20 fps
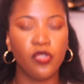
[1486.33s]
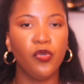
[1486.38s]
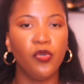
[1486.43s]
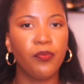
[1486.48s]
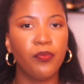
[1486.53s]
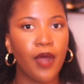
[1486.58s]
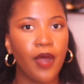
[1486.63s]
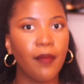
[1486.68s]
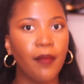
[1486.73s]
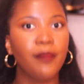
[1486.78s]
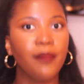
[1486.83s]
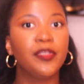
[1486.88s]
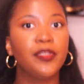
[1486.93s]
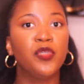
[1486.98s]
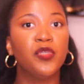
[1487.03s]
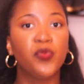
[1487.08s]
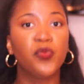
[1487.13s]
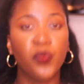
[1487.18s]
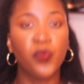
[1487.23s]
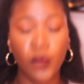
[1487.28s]
you'll
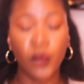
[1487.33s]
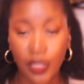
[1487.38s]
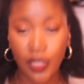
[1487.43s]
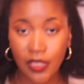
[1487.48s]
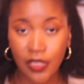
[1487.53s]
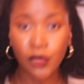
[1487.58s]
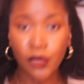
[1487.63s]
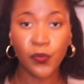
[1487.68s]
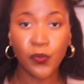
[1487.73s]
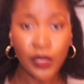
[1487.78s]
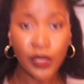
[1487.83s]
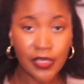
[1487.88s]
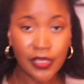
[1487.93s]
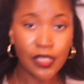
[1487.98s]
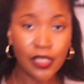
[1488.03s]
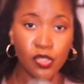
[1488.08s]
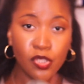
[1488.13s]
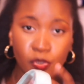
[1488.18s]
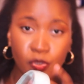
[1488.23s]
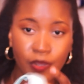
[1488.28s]
probably really,
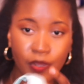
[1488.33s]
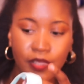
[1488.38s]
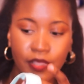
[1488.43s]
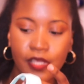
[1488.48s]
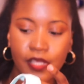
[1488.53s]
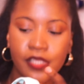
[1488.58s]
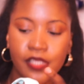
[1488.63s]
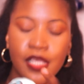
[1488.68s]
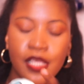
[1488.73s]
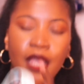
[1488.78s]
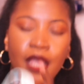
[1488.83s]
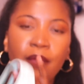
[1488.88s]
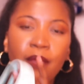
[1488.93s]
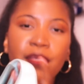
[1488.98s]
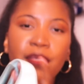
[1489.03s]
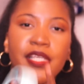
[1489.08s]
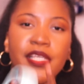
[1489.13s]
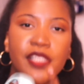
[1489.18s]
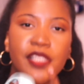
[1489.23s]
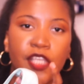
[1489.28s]
really enjoy this
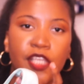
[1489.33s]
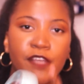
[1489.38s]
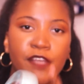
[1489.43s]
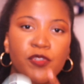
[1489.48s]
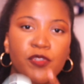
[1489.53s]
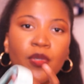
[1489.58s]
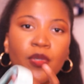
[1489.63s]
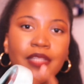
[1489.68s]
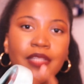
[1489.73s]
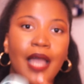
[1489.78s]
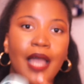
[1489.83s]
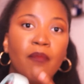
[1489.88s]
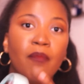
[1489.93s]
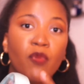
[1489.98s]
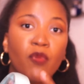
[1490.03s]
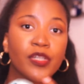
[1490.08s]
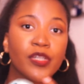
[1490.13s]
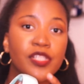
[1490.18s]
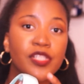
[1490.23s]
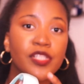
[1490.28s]
because it gives you a lot more